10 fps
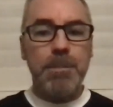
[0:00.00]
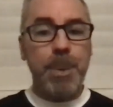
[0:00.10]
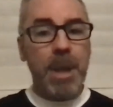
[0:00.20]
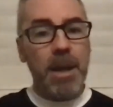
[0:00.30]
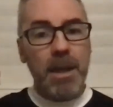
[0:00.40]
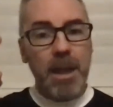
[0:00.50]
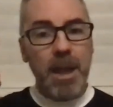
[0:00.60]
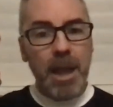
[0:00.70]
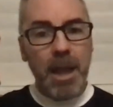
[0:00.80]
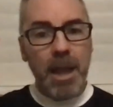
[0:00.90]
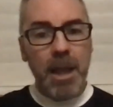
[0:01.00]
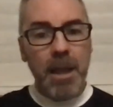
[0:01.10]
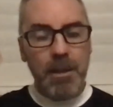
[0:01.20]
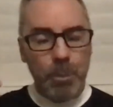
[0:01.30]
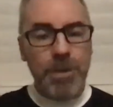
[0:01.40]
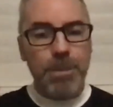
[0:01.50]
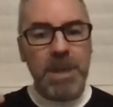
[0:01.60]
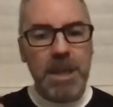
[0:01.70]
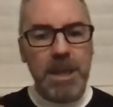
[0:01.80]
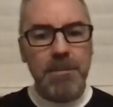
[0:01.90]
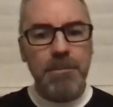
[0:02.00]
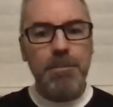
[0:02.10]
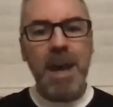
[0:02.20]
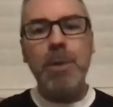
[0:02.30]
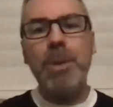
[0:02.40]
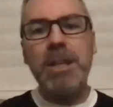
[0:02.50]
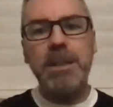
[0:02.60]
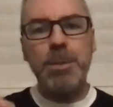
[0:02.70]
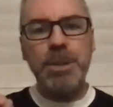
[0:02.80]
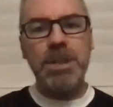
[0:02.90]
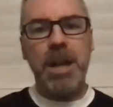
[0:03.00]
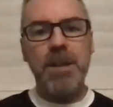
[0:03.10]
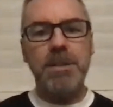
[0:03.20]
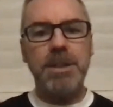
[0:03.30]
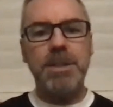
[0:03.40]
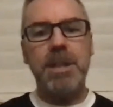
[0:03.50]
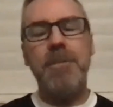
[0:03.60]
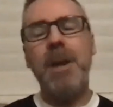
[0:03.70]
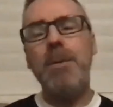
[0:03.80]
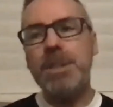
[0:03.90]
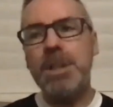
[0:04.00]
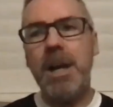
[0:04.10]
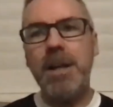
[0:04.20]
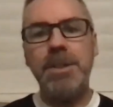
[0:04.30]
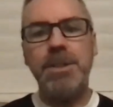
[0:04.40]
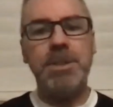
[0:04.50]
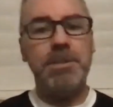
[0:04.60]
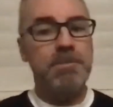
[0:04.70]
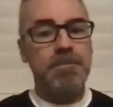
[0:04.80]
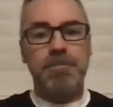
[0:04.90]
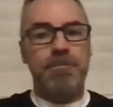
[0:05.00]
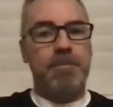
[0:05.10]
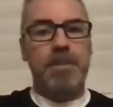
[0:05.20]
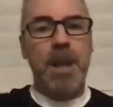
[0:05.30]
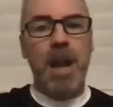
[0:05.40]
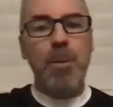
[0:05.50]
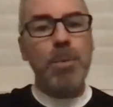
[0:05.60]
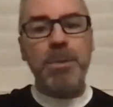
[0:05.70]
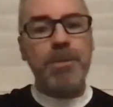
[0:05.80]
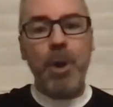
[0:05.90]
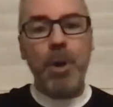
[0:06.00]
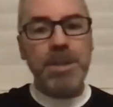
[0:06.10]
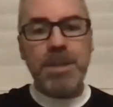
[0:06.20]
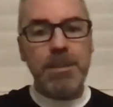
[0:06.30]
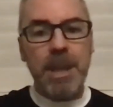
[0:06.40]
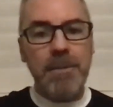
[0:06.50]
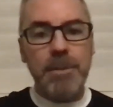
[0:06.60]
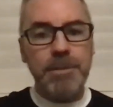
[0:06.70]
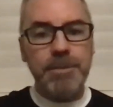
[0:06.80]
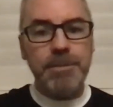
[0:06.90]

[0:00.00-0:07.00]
But with me, my weakness was tiredness. If I was tired, I wouldn't perform at the same level.